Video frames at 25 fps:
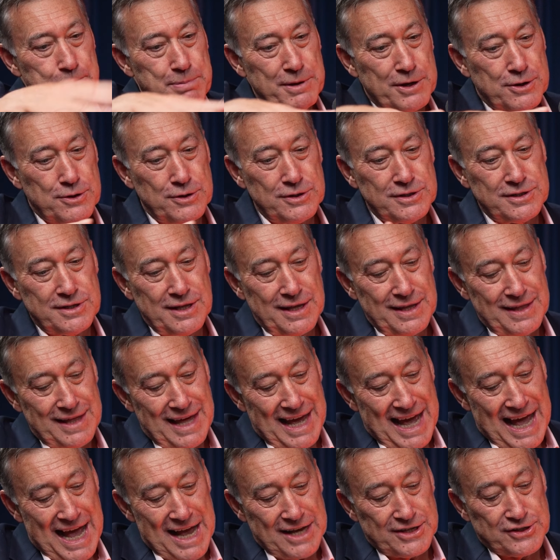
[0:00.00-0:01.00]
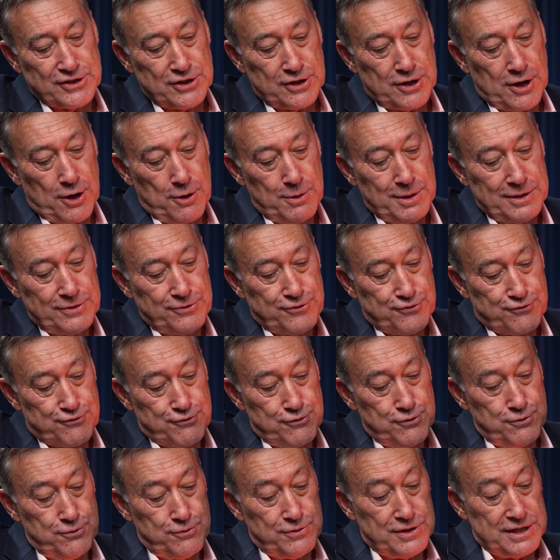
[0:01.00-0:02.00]
Because it has to go in
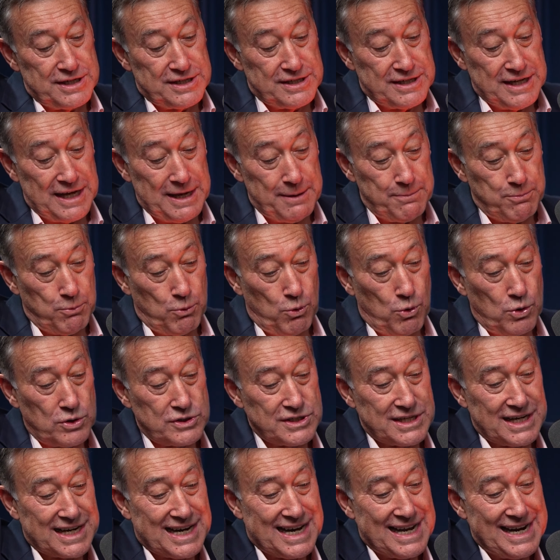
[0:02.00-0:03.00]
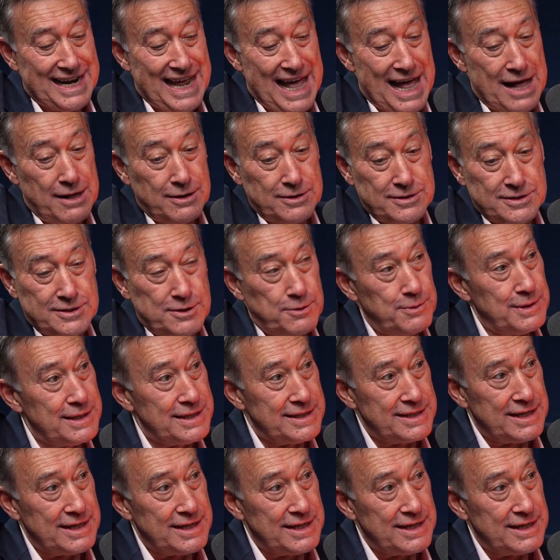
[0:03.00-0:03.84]
through the deep water canal so